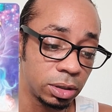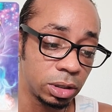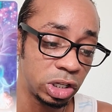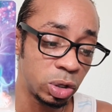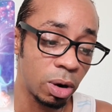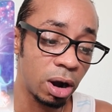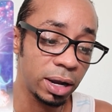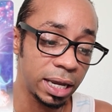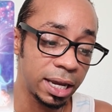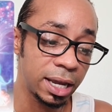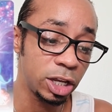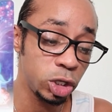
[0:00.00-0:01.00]
You are,
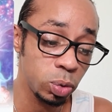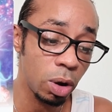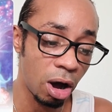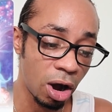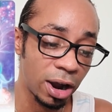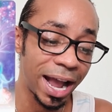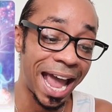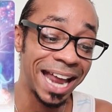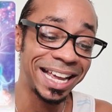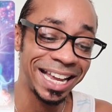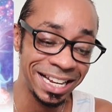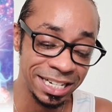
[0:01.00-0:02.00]
in, you are
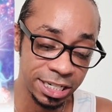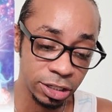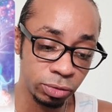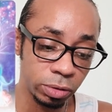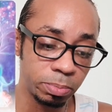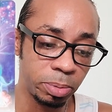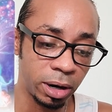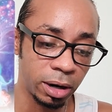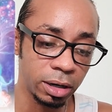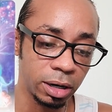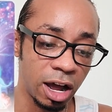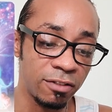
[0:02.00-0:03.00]
an integral
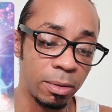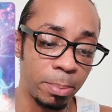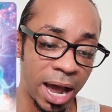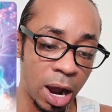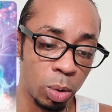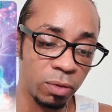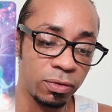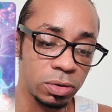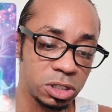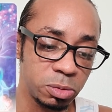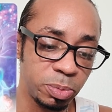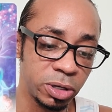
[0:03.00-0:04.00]
part of a powerful
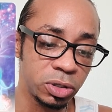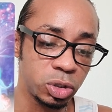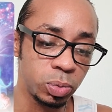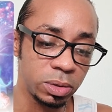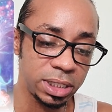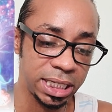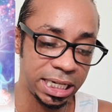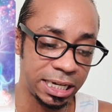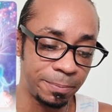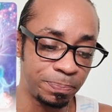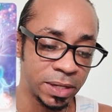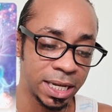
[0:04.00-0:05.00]
spiritual
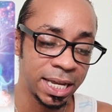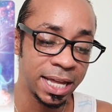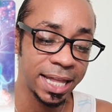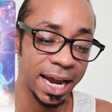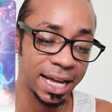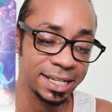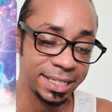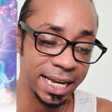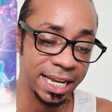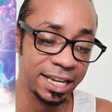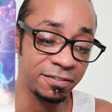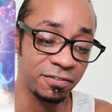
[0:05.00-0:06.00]
team that has
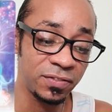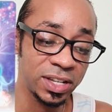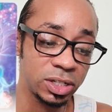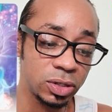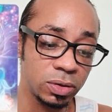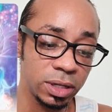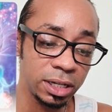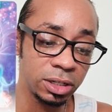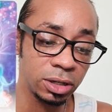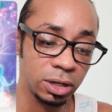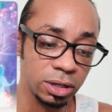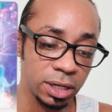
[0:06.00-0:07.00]
taken physical
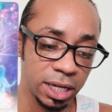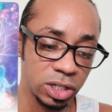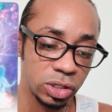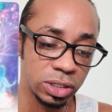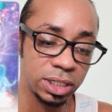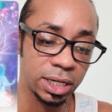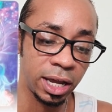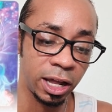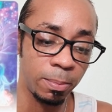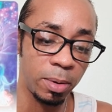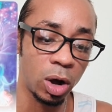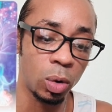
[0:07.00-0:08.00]
incarnation to
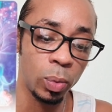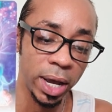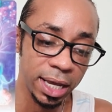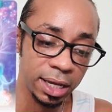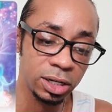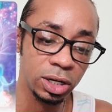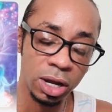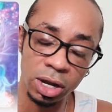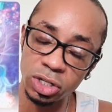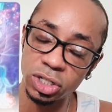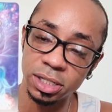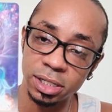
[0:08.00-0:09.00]
help awaken
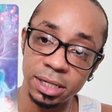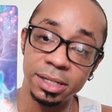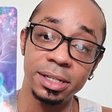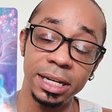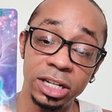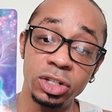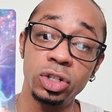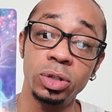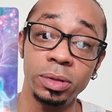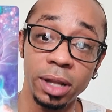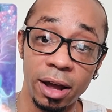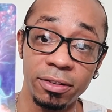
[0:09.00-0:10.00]
consciousness
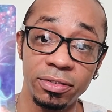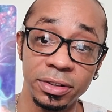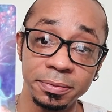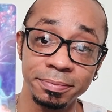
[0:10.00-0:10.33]
into love.